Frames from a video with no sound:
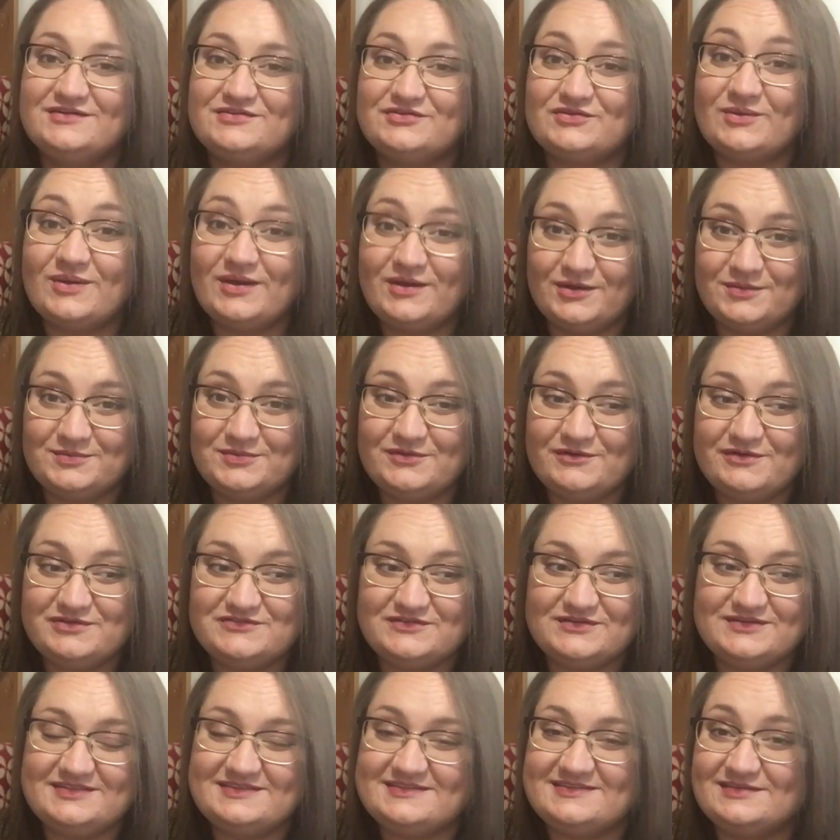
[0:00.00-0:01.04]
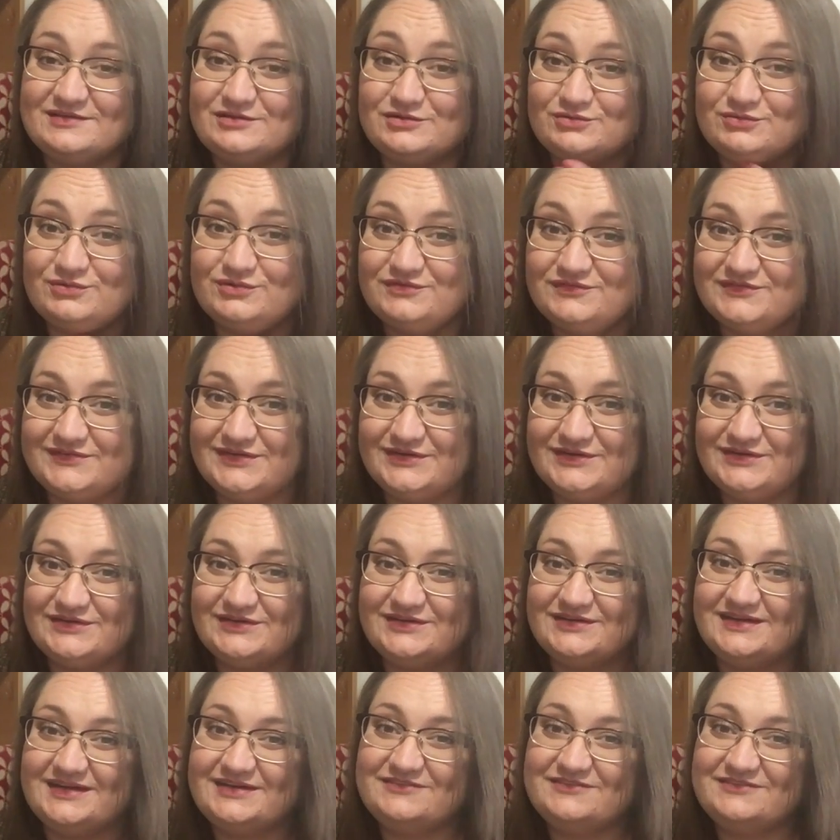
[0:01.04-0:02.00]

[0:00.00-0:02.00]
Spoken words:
So I hope you enjoyed this little review.